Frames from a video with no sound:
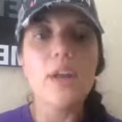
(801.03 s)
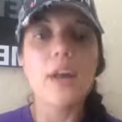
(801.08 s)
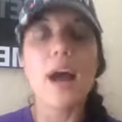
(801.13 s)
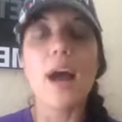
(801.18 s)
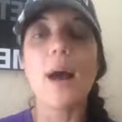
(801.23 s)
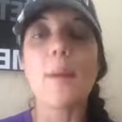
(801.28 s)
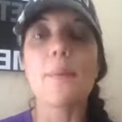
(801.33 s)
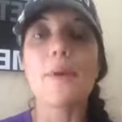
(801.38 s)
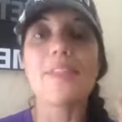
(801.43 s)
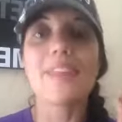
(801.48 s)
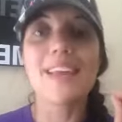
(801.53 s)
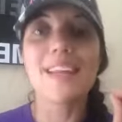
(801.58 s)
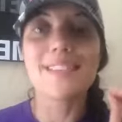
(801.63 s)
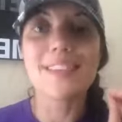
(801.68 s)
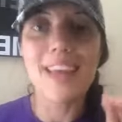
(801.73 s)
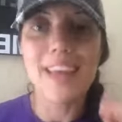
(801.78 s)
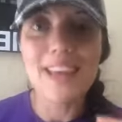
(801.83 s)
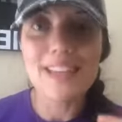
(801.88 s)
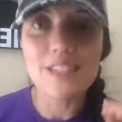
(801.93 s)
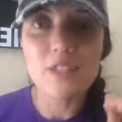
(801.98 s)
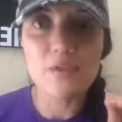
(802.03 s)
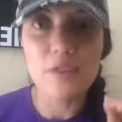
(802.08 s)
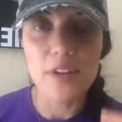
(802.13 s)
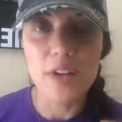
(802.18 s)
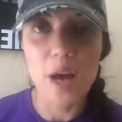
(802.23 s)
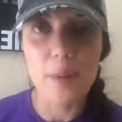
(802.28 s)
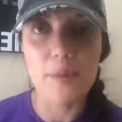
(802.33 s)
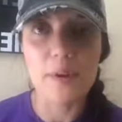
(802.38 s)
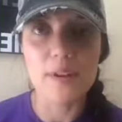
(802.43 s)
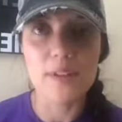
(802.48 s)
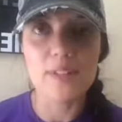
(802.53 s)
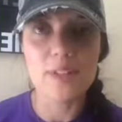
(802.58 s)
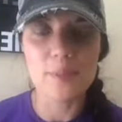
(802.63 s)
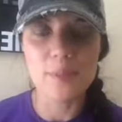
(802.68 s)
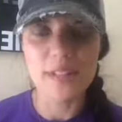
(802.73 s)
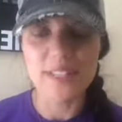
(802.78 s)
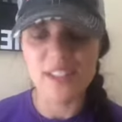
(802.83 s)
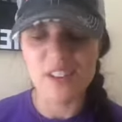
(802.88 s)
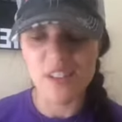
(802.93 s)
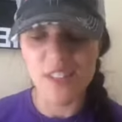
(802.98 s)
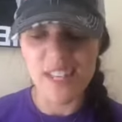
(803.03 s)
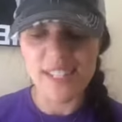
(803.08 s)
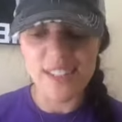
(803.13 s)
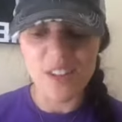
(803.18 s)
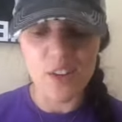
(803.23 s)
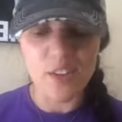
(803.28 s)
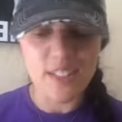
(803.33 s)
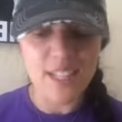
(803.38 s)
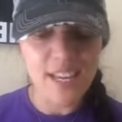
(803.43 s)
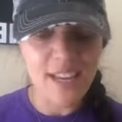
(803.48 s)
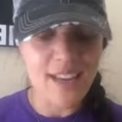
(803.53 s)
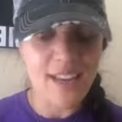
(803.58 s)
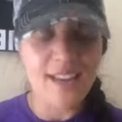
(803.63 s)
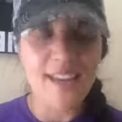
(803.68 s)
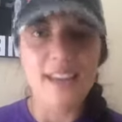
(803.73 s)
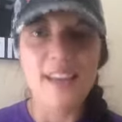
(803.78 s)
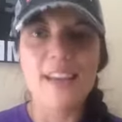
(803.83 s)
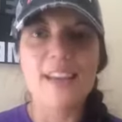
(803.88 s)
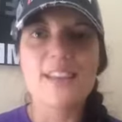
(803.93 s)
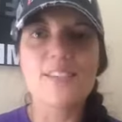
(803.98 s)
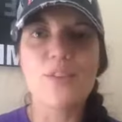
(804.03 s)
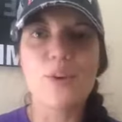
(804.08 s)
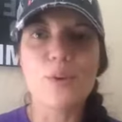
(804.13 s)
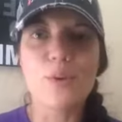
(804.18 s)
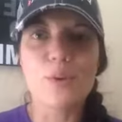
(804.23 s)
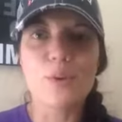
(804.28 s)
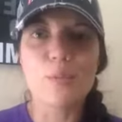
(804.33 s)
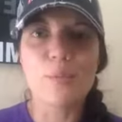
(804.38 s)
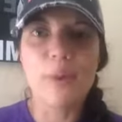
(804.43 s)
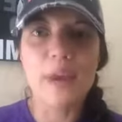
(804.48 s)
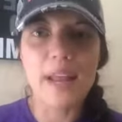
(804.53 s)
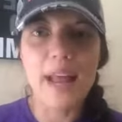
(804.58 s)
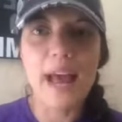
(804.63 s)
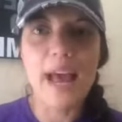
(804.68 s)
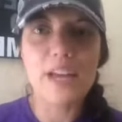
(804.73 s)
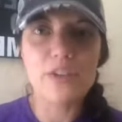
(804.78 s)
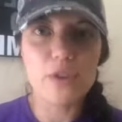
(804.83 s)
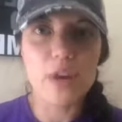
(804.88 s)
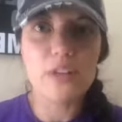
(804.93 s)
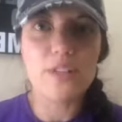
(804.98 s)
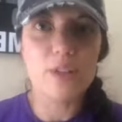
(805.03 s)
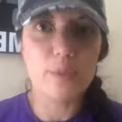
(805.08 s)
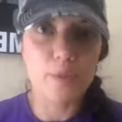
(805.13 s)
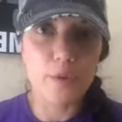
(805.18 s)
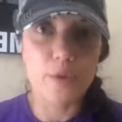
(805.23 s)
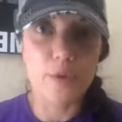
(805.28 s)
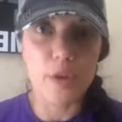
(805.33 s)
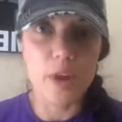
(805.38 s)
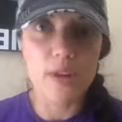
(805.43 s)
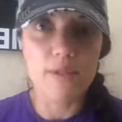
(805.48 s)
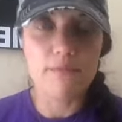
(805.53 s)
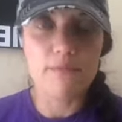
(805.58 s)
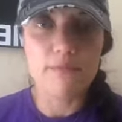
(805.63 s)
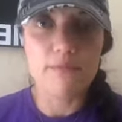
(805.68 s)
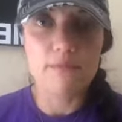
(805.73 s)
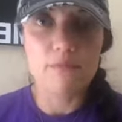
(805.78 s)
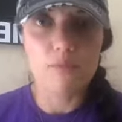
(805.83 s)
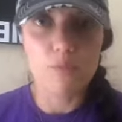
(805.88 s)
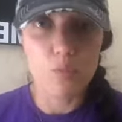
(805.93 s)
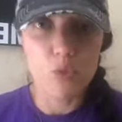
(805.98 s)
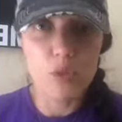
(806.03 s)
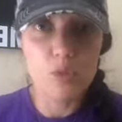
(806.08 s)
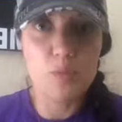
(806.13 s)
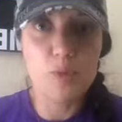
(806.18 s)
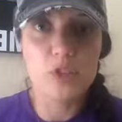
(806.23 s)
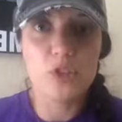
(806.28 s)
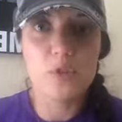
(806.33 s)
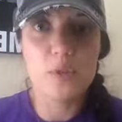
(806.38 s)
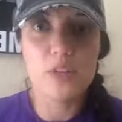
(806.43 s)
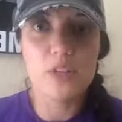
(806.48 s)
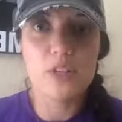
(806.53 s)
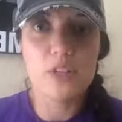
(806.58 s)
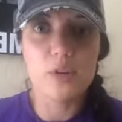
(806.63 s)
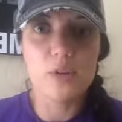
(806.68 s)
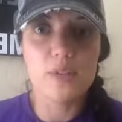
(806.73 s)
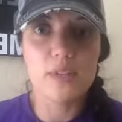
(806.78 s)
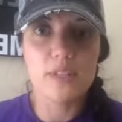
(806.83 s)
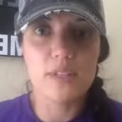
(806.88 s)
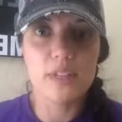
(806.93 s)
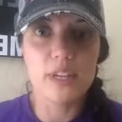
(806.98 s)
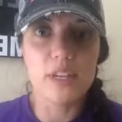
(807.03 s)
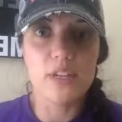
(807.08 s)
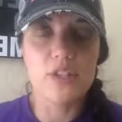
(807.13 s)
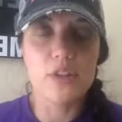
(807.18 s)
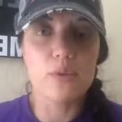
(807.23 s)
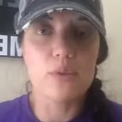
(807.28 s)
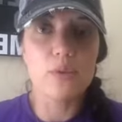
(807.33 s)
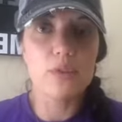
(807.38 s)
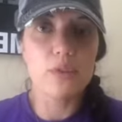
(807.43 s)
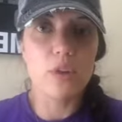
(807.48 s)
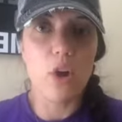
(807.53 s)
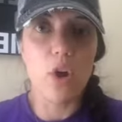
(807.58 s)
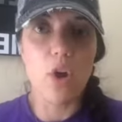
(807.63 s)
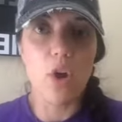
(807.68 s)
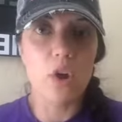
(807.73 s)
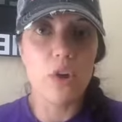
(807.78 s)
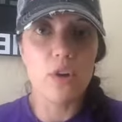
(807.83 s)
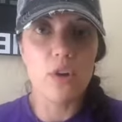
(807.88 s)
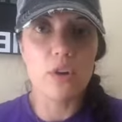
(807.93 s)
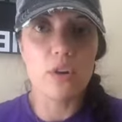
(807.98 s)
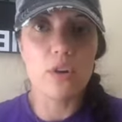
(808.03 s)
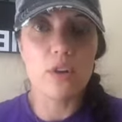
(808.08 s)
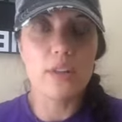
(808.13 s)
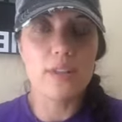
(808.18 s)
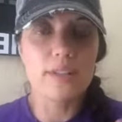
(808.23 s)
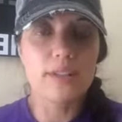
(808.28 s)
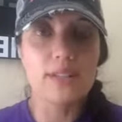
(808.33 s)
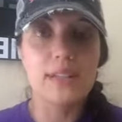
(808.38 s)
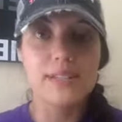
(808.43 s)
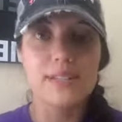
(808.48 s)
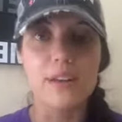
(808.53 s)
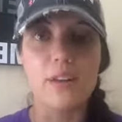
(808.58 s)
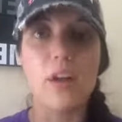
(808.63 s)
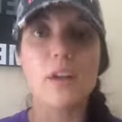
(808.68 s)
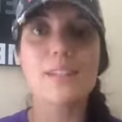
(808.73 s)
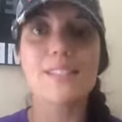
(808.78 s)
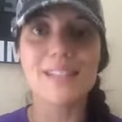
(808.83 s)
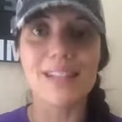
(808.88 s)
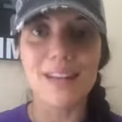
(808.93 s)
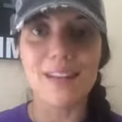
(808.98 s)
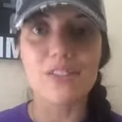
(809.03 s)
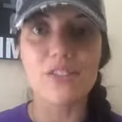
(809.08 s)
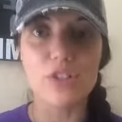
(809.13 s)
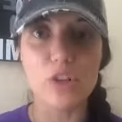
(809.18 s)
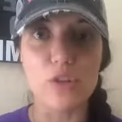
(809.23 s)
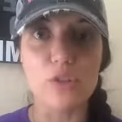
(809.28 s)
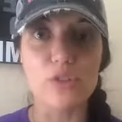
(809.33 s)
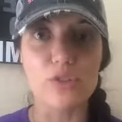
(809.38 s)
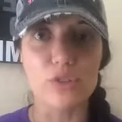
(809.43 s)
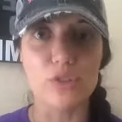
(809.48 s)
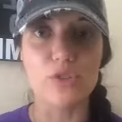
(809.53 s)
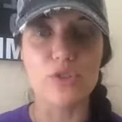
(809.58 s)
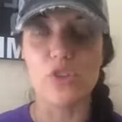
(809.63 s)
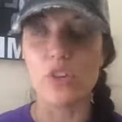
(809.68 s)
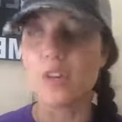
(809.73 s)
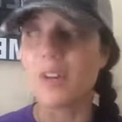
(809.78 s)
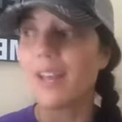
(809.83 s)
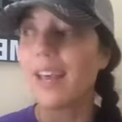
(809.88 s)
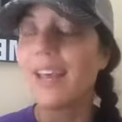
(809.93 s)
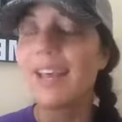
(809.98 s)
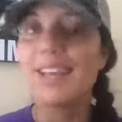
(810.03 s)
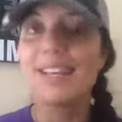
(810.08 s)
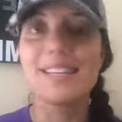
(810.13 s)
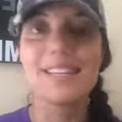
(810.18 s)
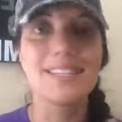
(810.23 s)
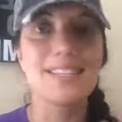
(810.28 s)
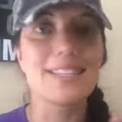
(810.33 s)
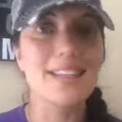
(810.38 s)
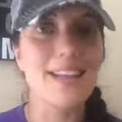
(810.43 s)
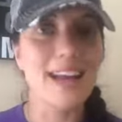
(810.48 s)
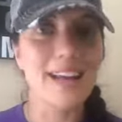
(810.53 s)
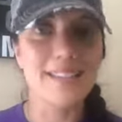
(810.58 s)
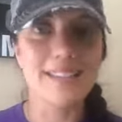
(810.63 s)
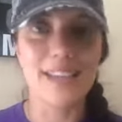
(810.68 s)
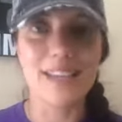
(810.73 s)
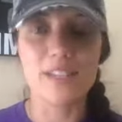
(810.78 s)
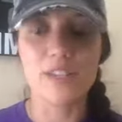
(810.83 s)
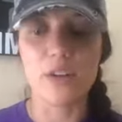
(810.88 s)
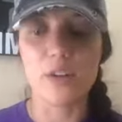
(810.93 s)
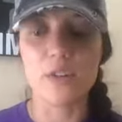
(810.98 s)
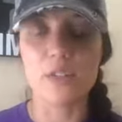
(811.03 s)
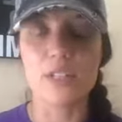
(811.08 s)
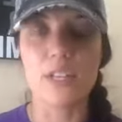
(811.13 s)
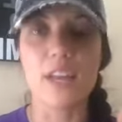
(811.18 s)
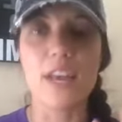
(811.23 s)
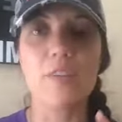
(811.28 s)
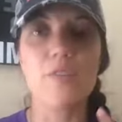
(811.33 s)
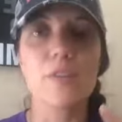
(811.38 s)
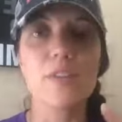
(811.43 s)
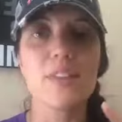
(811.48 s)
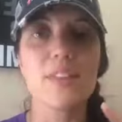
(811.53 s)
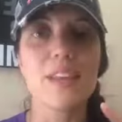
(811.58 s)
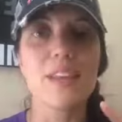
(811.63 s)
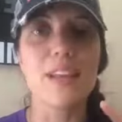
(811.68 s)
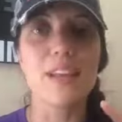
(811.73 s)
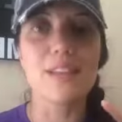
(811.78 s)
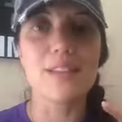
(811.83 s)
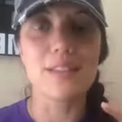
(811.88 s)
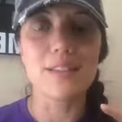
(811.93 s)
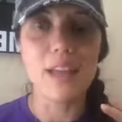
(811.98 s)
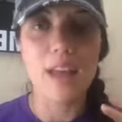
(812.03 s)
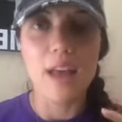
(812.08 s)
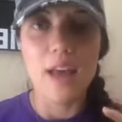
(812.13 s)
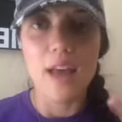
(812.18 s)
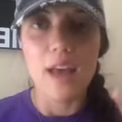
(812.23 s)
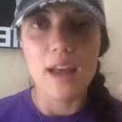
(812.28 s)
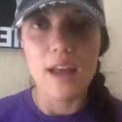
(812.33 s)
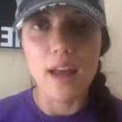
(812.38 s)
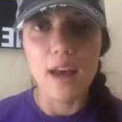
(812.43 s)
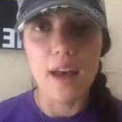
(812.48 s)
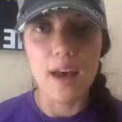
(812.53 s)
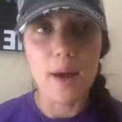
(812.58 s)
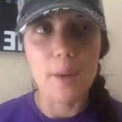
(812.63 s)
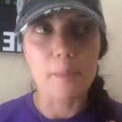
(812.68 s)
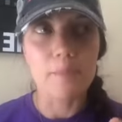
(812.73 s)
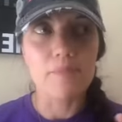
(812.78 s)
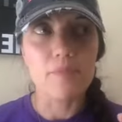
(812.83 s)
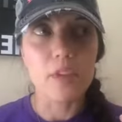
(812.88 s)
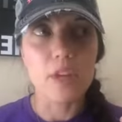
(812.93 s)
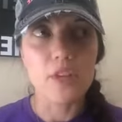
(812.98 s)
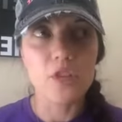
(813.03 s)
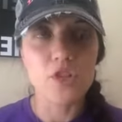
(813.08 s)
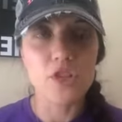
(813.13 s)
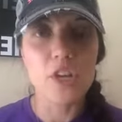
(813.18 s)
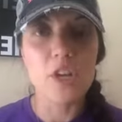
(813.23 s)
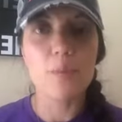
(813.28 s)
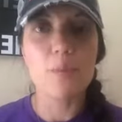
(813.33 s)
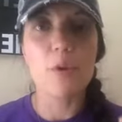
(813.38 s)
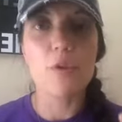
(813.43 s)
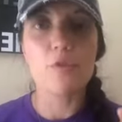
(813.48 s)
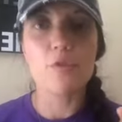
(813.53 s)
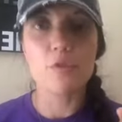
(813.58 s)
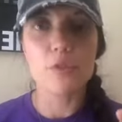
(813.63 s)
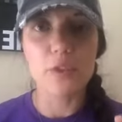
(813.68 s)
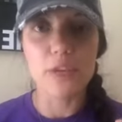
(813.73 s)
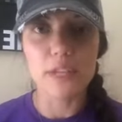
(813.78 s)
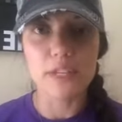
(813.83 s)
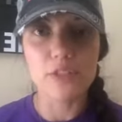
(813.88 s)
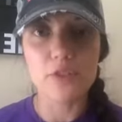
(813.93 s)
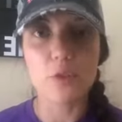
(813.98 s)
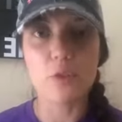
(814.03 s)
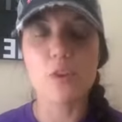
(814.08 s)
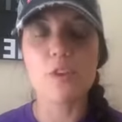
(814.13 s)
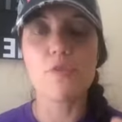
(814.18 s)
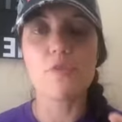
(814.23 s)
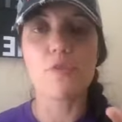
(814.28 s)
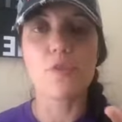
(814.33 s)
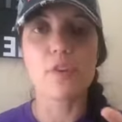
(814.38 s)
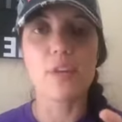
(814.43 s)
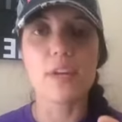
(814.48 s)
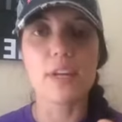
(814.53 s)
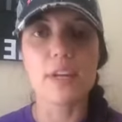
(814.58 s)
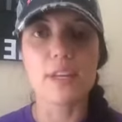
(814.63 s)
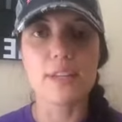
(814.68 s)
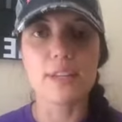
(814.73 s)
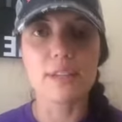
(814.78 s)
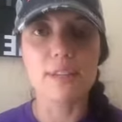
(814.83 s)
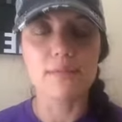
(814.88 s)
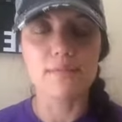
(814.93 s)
Um, they taste phenomenal. Somebody said, are they salty? So beta hydroxybutyrate, what's put you in ketosis, ketones are, it's an salt solution, does not taste salty. Everything is um, GMO free, soy free.